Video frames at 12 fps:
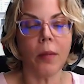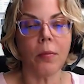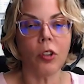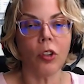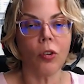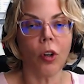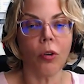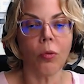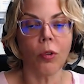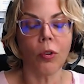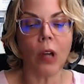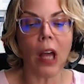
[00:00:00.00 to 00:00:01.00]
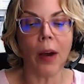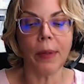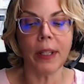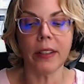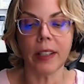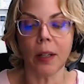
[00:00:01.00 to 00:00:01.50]
times do you go through, how
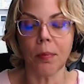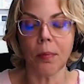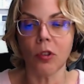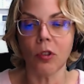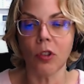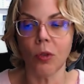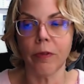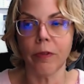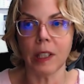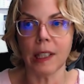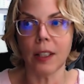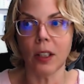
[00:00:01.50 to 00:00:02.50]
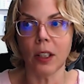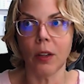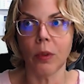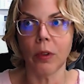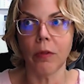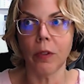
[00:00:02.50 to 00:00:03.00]
many samples do you
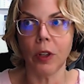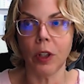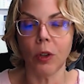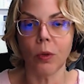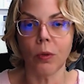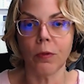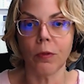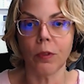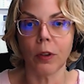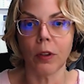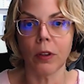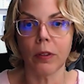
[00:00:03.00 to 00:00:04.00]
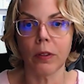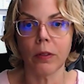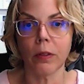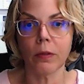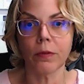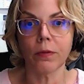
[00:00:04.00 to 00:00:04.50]
physically review
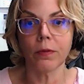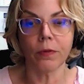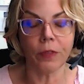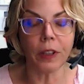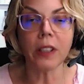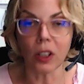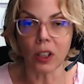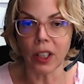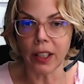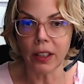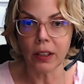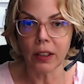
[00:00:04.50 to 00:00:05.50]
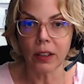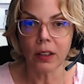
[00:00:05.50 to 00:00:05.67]
physically?